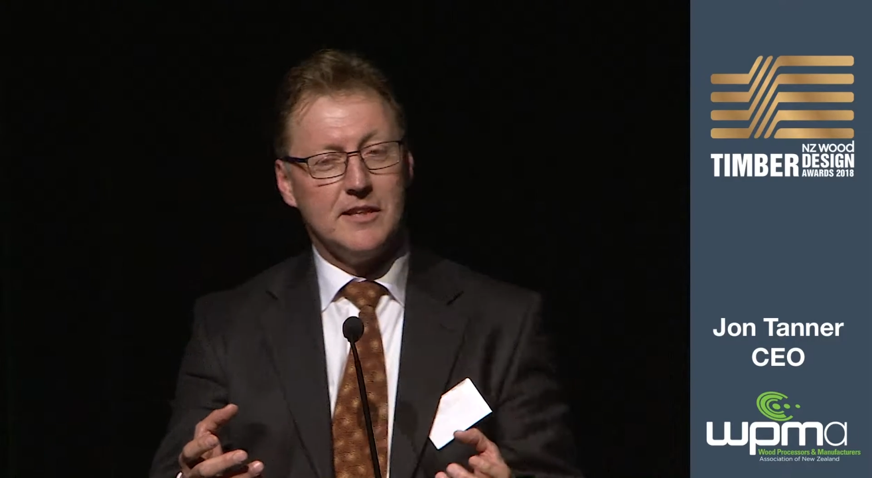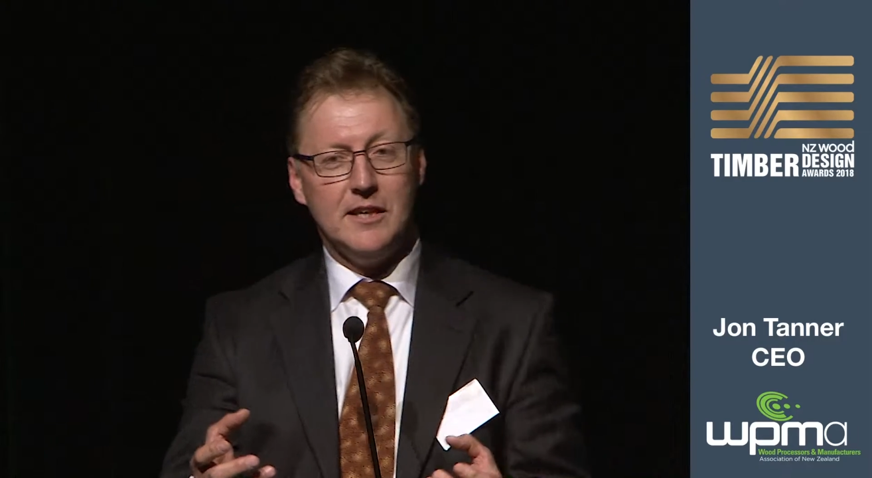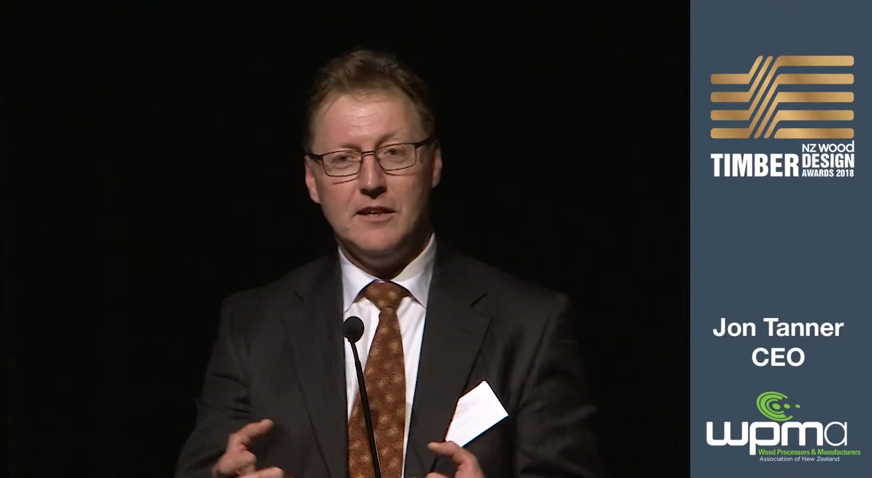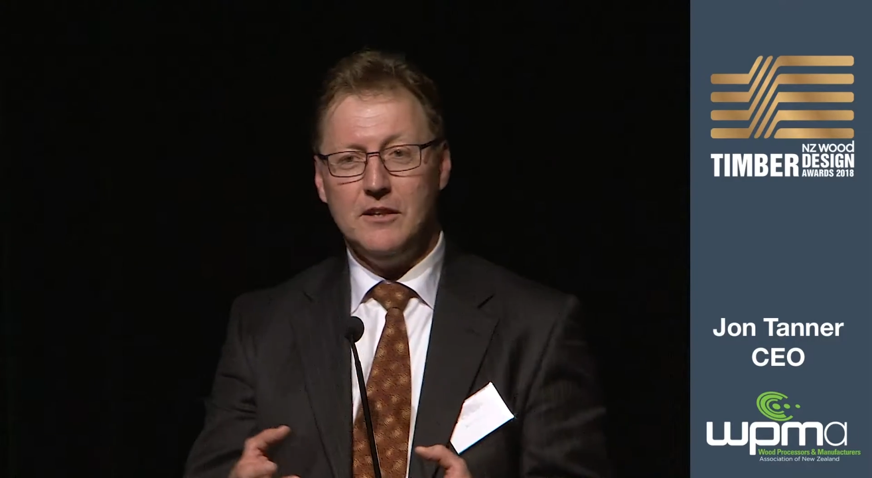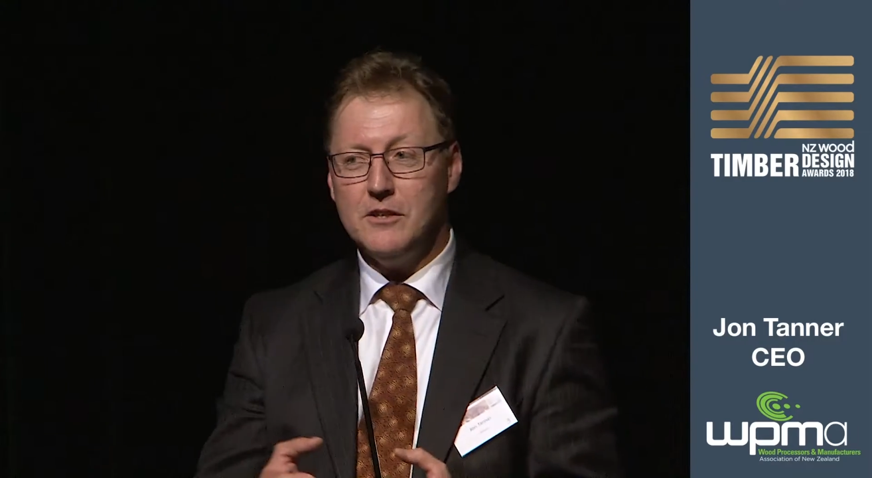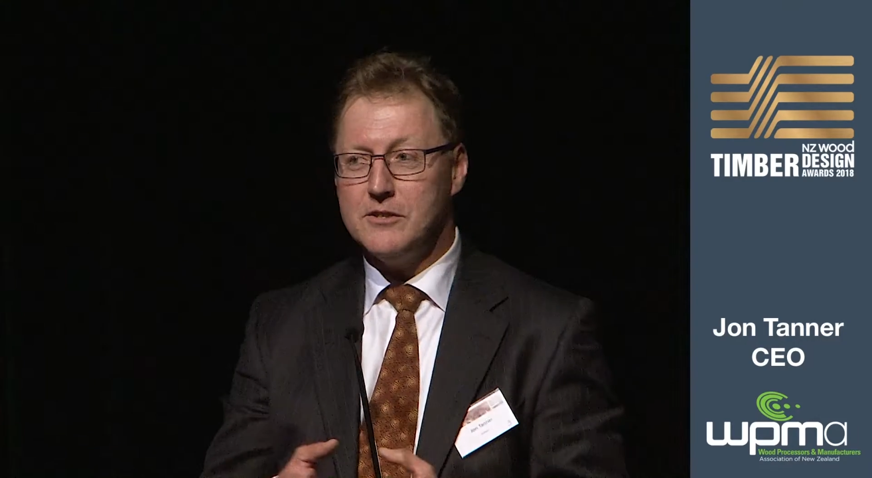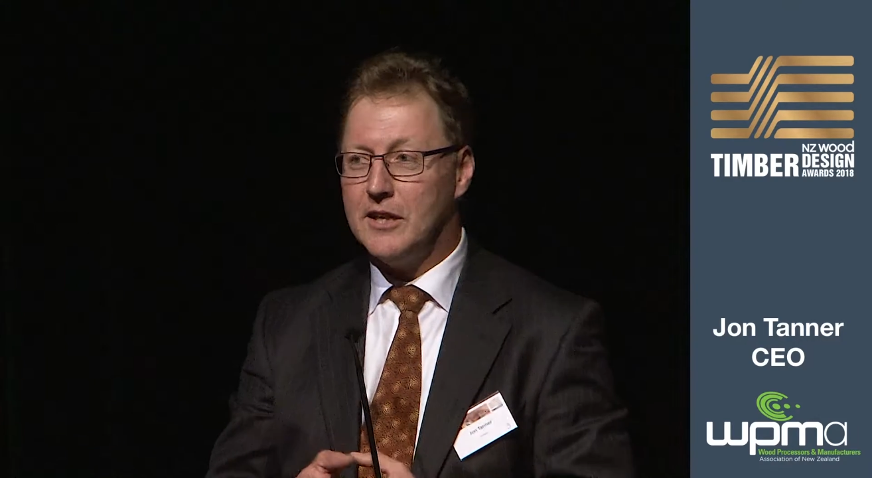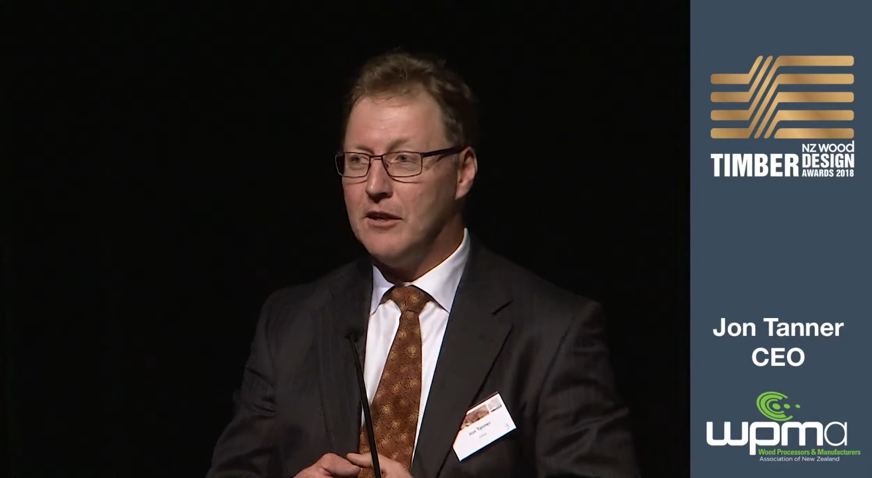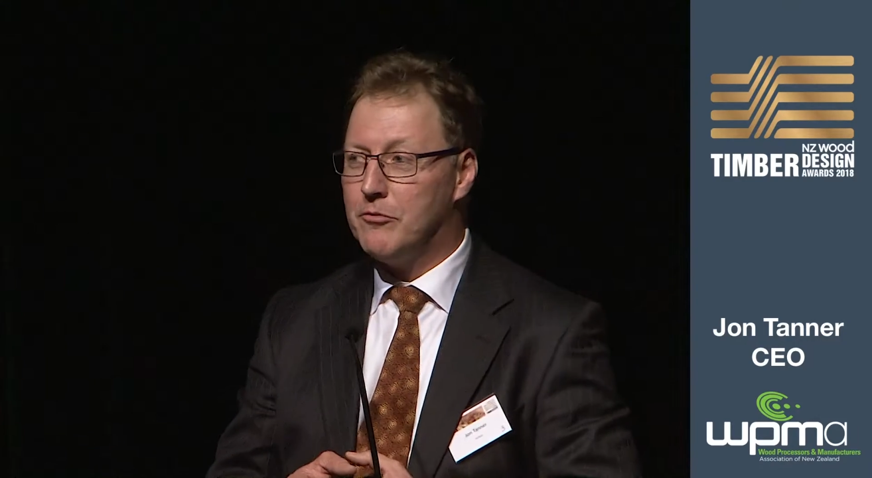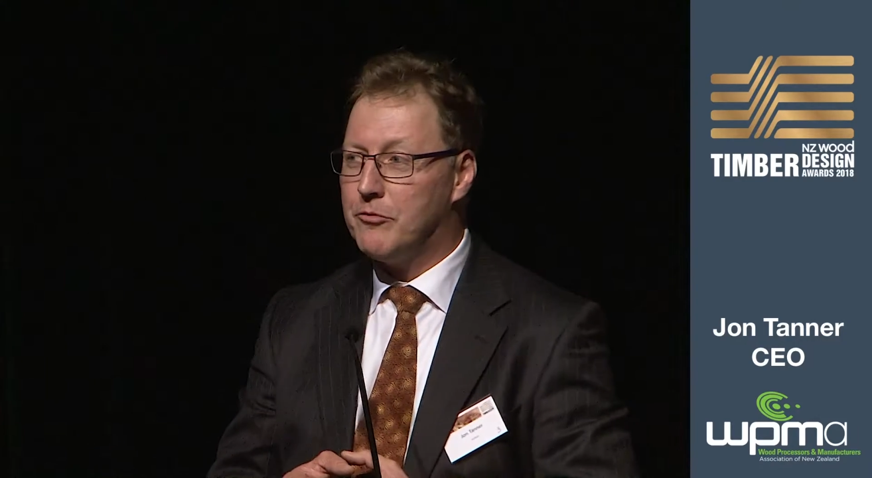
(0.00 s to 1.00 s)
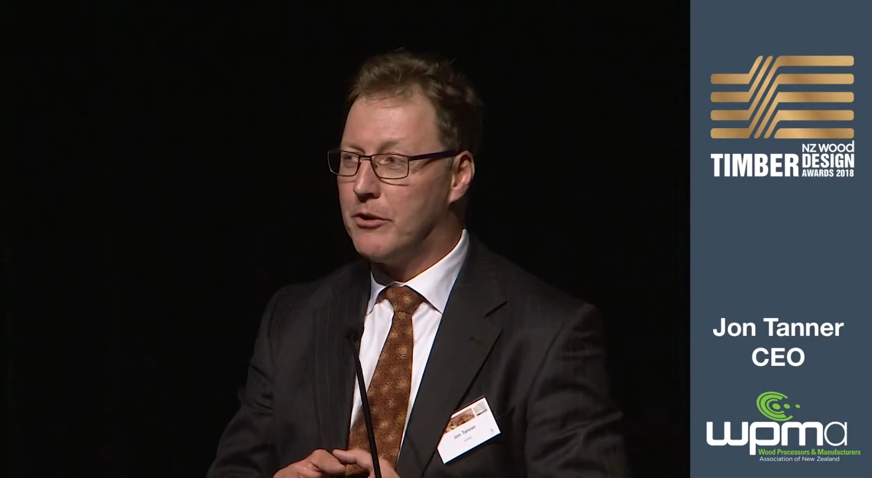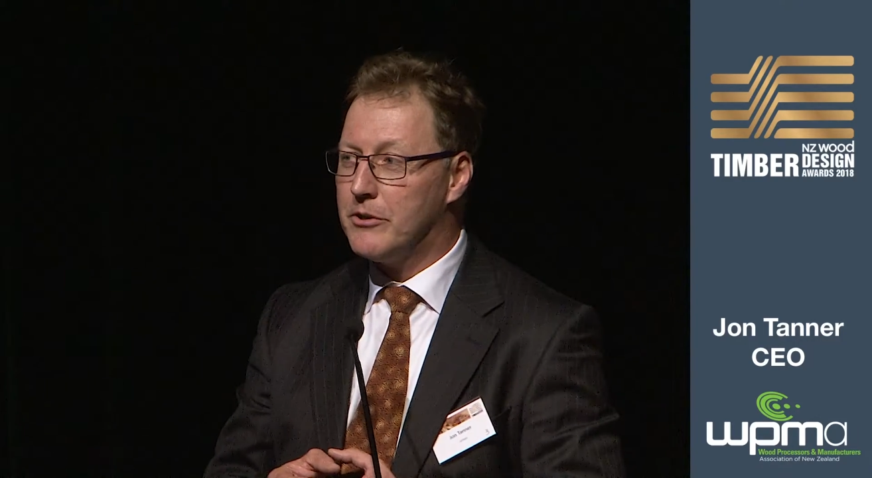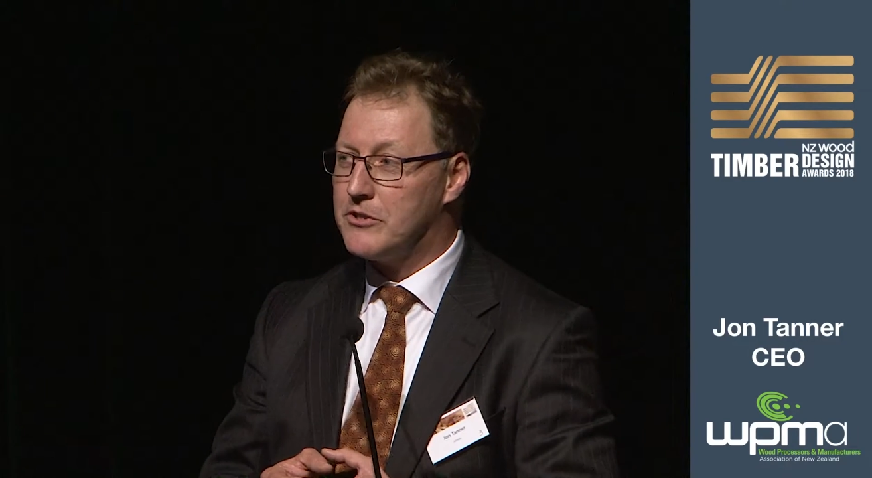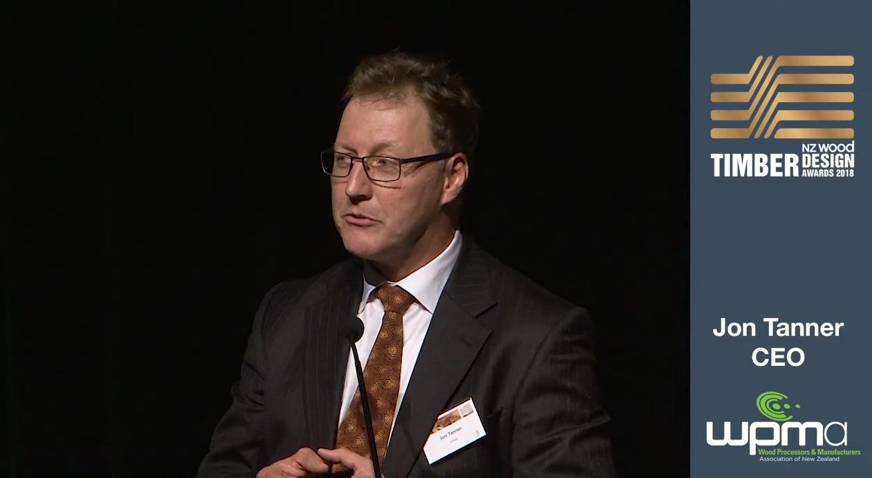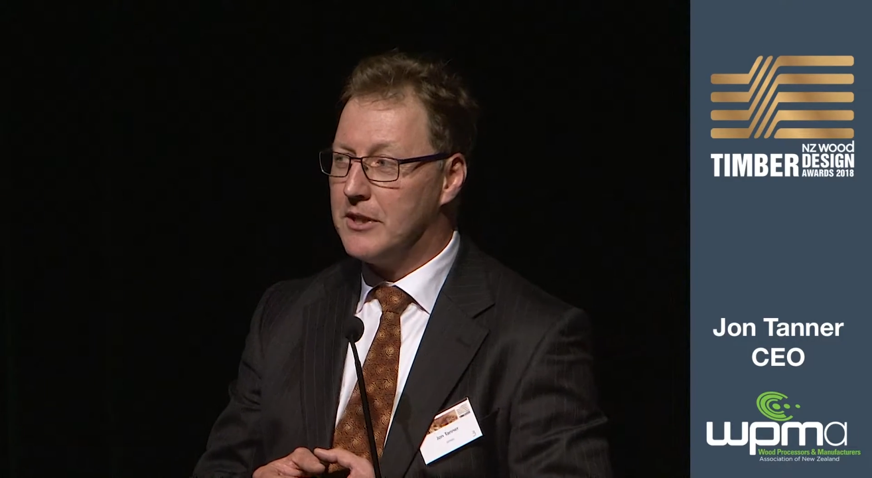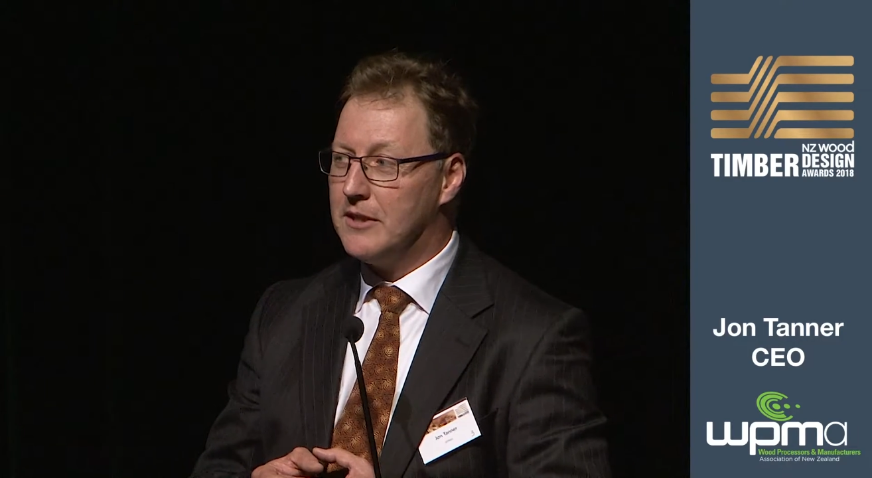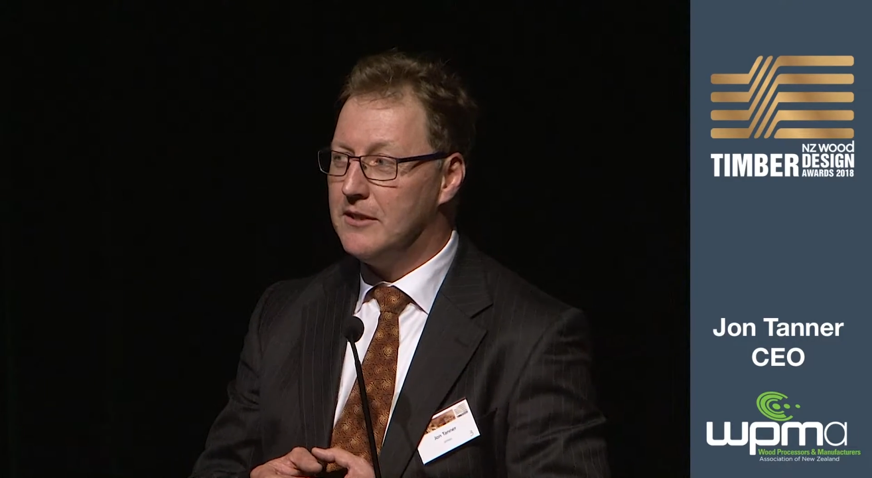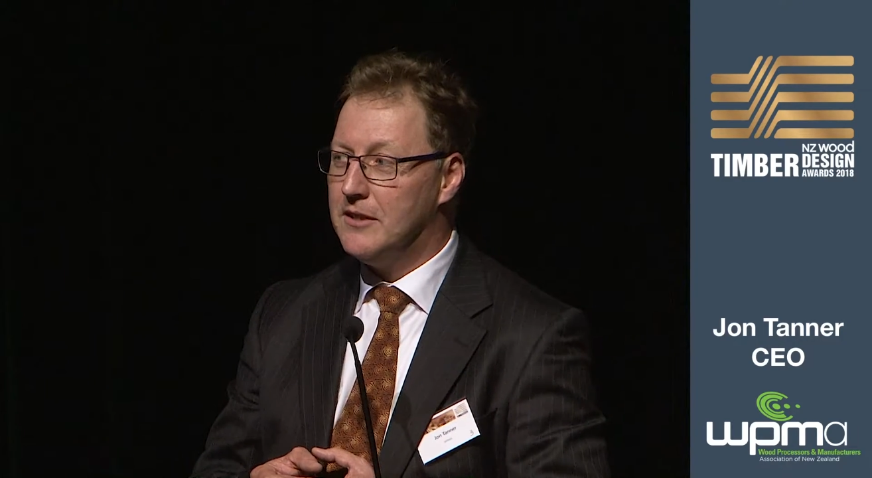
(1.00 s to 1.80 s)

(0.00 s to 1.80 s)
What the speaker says: in New Zealand forestry.